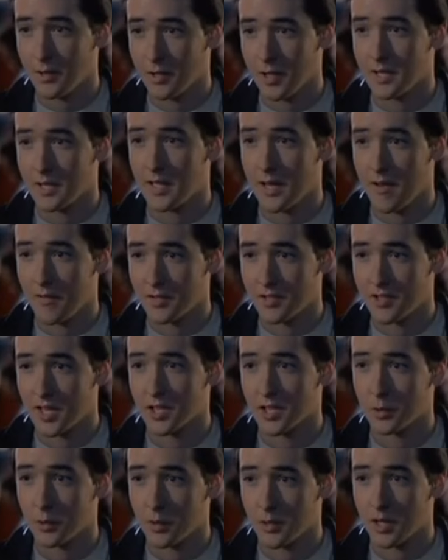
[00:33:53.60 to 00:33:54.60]
How would you like to have a
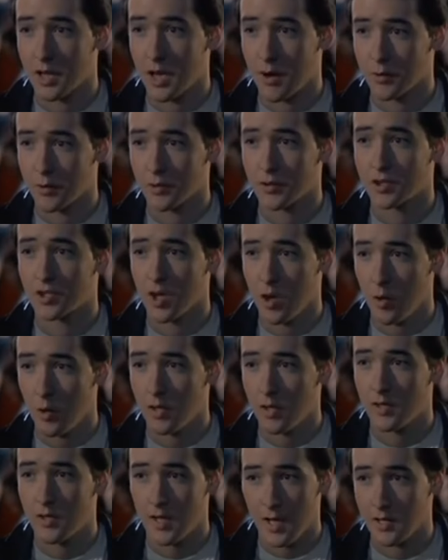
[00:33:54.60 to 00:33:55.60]
sexual encounter
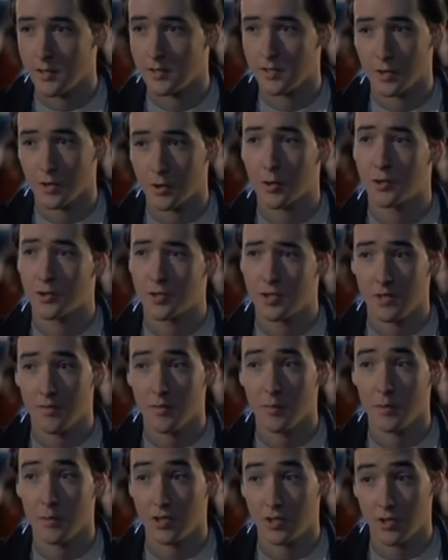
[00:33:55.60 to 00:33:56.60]
so intense it could
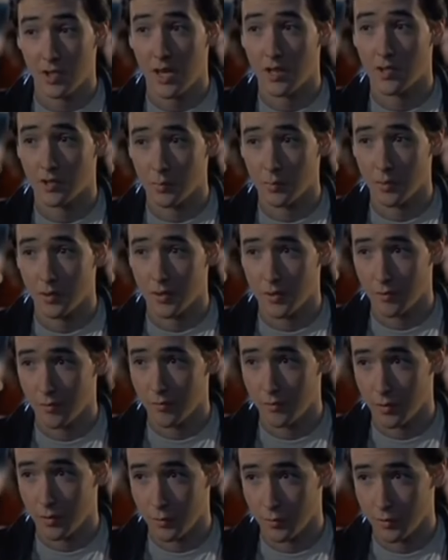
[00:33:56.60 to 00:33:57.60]
conceivably change your political